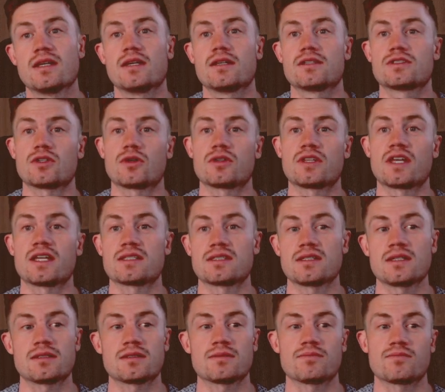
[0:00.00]
So that's
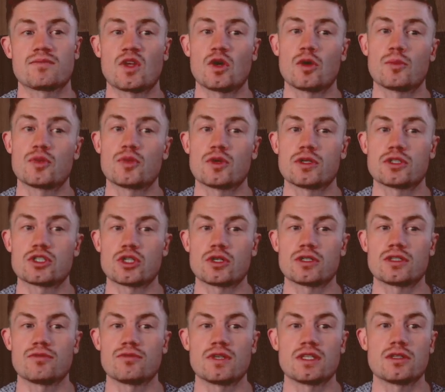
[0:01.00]
it. Hope you
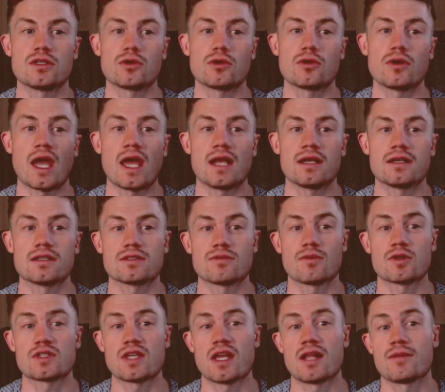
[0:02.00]
enjoyed the video and it
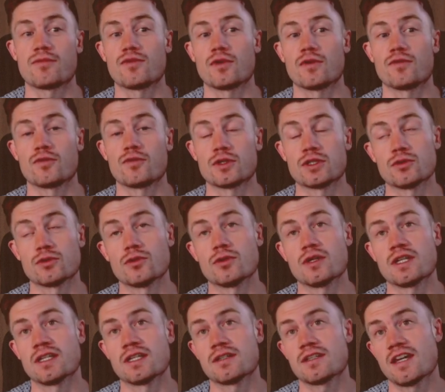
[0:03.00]
was helpful for you
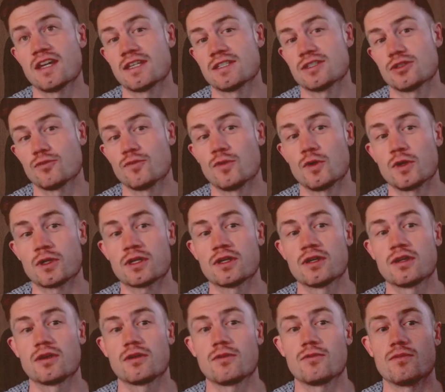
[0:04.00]
in case you work
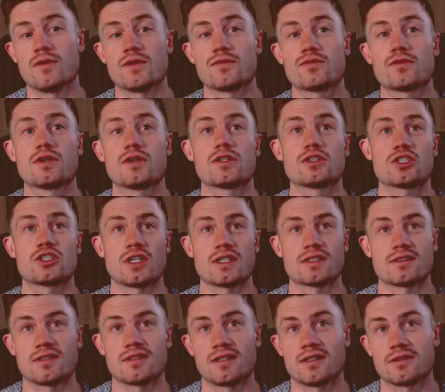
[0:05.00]
with
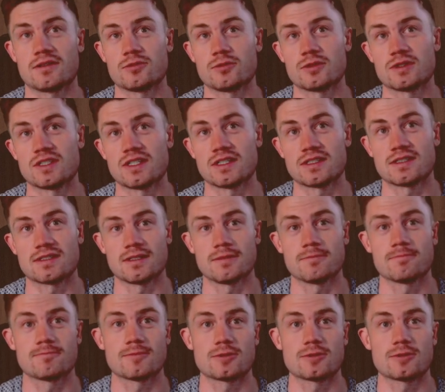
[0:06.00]
chess 960.